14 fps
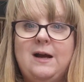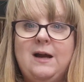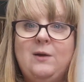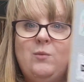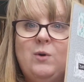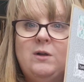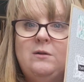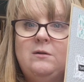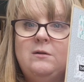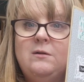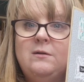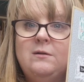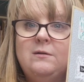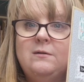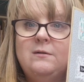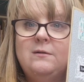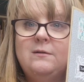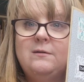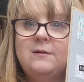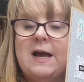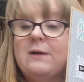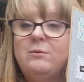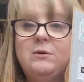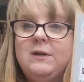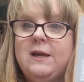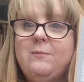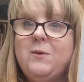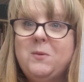I will
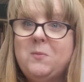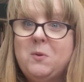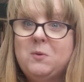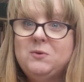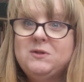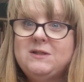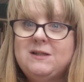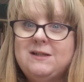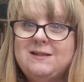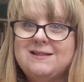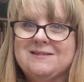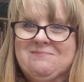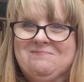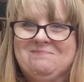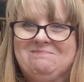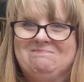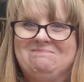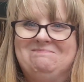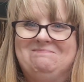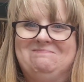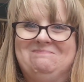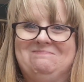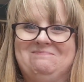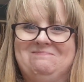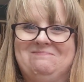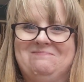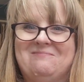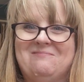keep you posted.
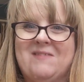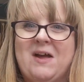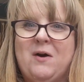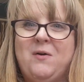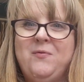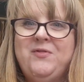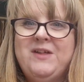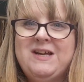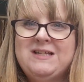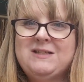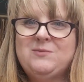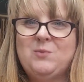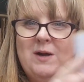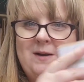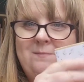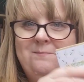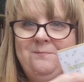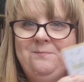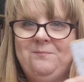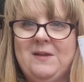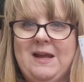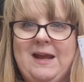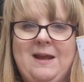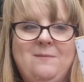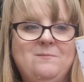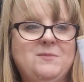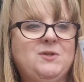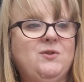On this one,
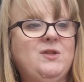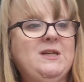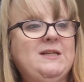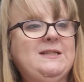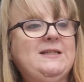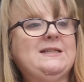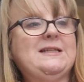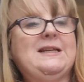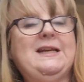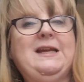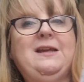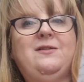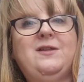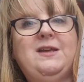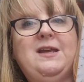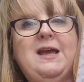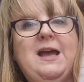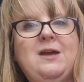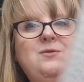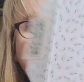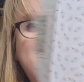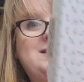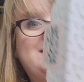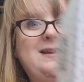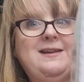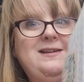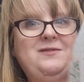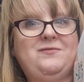so this is like the
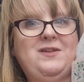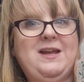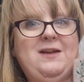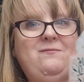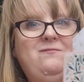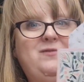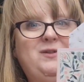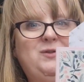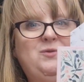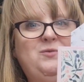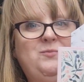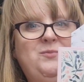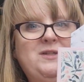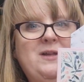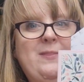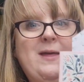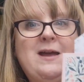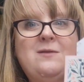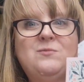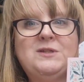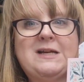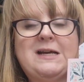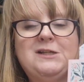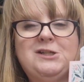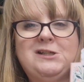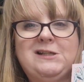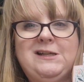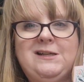outside of the envelopes, and that was
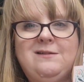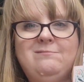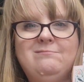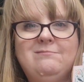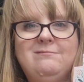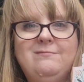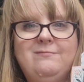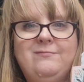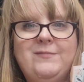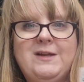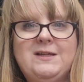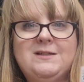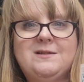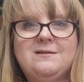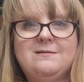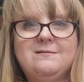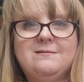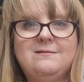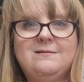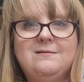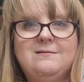actually, it's